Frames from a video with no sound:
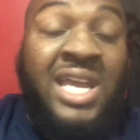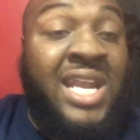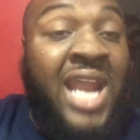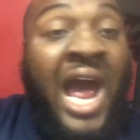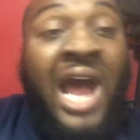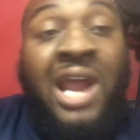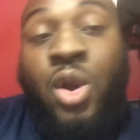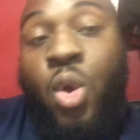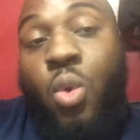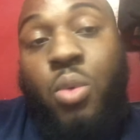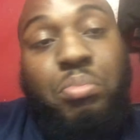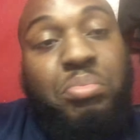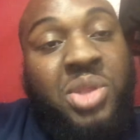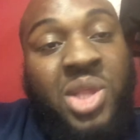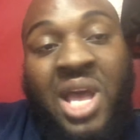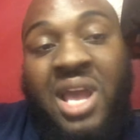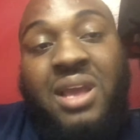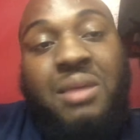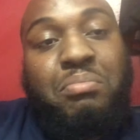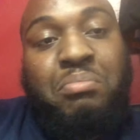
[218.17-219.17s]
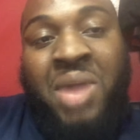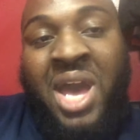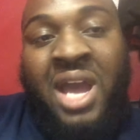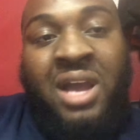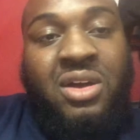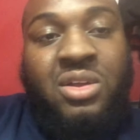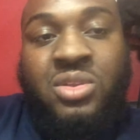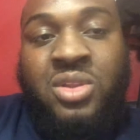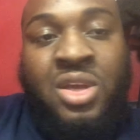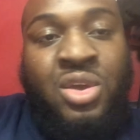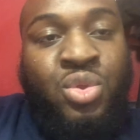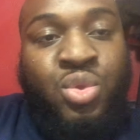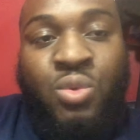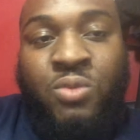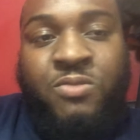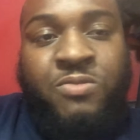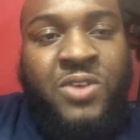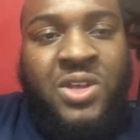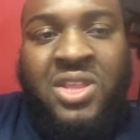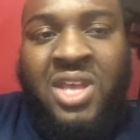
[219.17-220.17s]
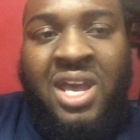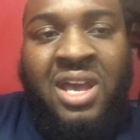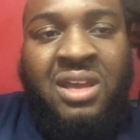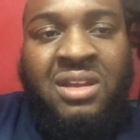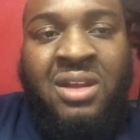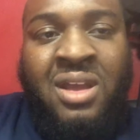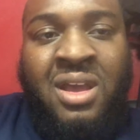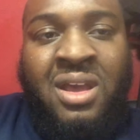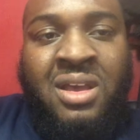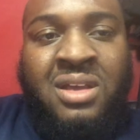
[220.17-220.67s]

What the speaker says: And I don't blame Mac Lethal for that.